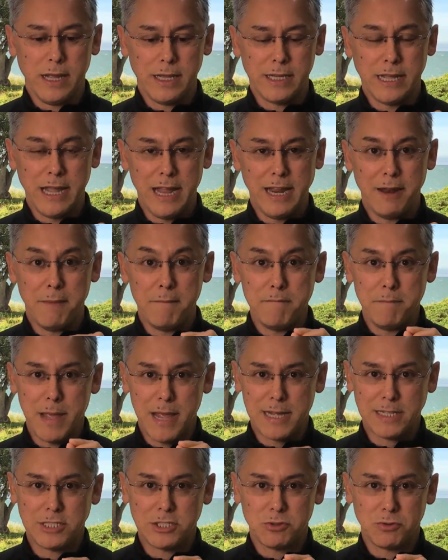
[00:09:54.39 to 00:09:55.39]
gain a
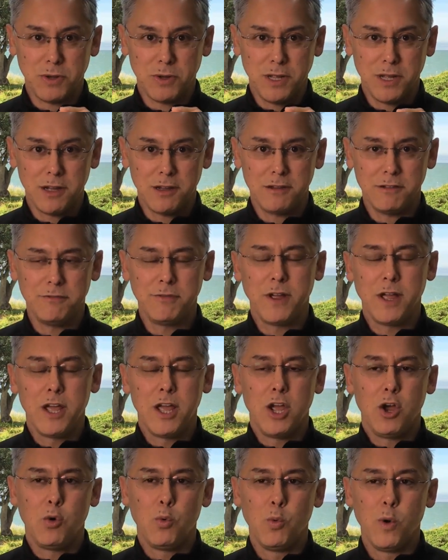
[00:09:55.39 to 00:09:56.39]
mastery of
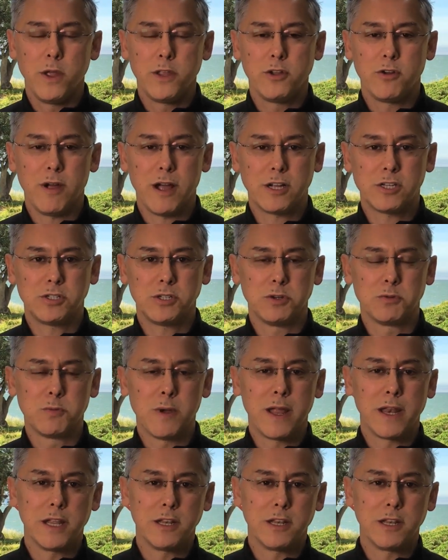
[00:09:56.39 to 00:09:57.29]
when you're actually ready